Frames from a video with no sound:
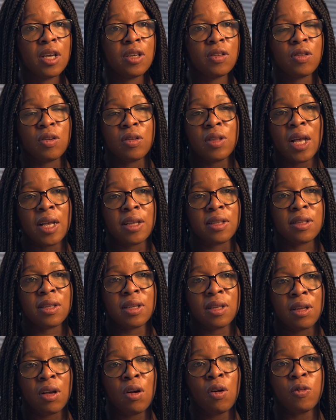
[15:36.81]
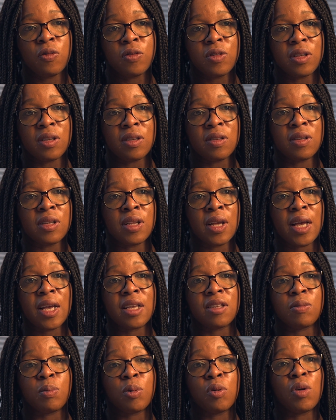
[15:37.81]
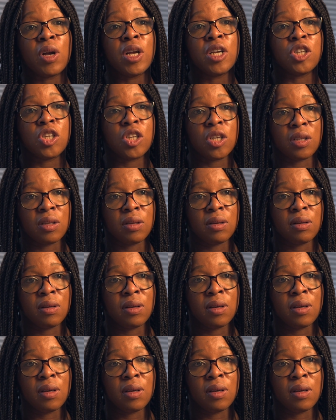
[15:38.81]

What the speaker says: So that often is an aspiration.